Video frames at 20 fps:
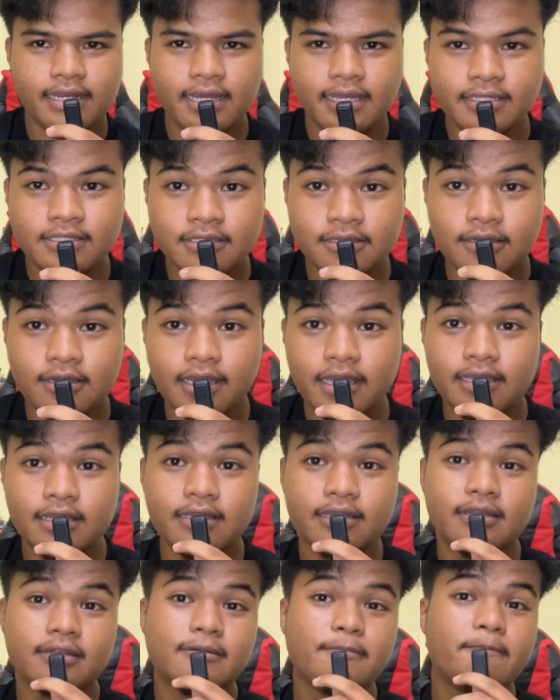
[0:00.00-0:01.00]
And
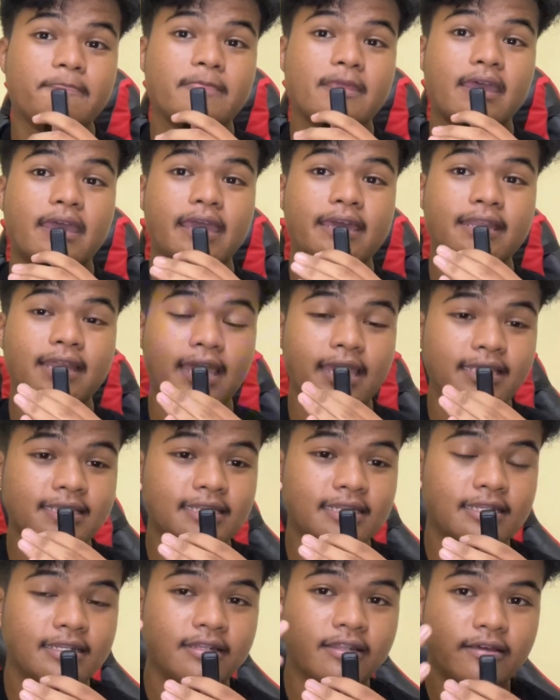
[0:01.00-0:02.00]
I
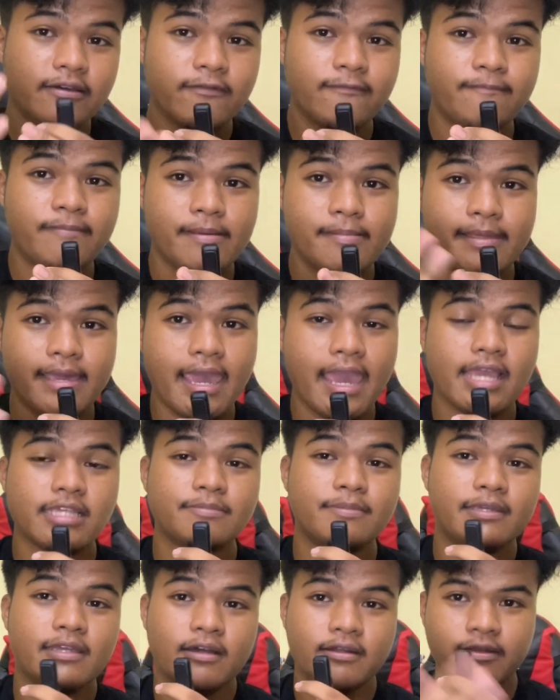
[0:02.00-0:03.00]
actually love Beyblade
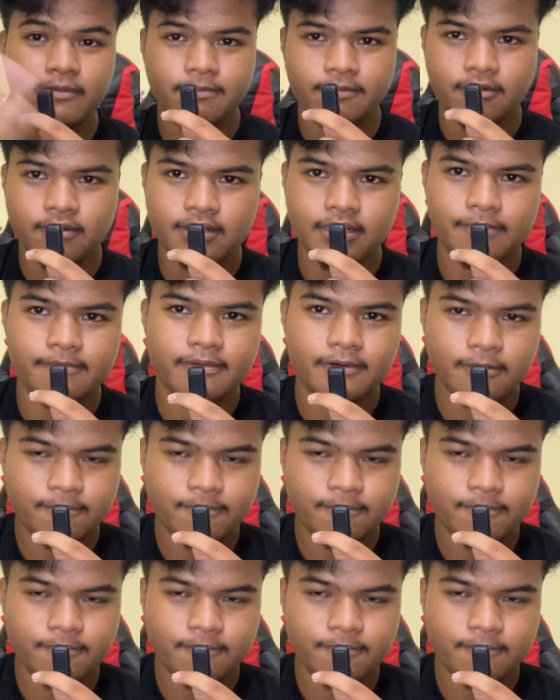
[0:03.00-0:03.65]
X because the product.